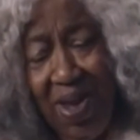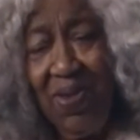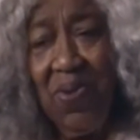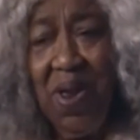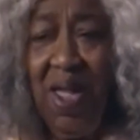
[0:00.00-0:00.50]

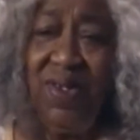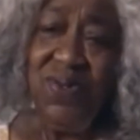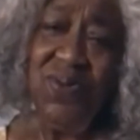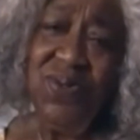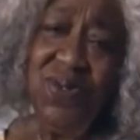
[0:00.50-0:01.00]
that's what I
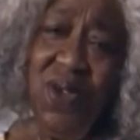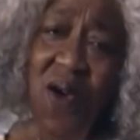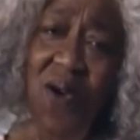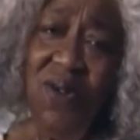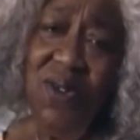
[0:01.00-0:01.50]
choose to
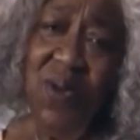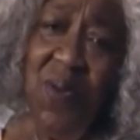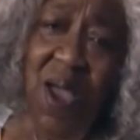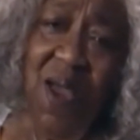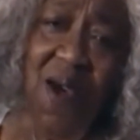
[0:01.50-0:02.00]
call
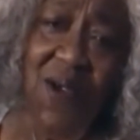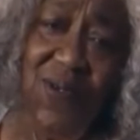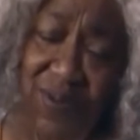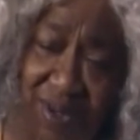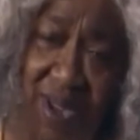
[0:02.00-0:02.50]
him. I
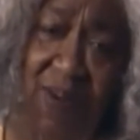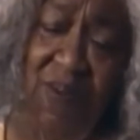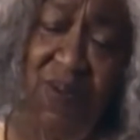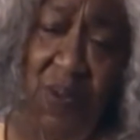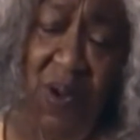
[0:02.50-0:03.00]
call him
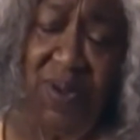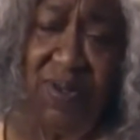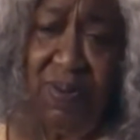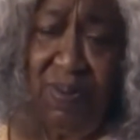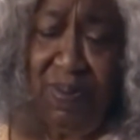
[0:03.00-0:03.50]
James
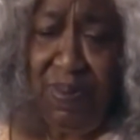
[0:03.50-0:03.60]
Marshall.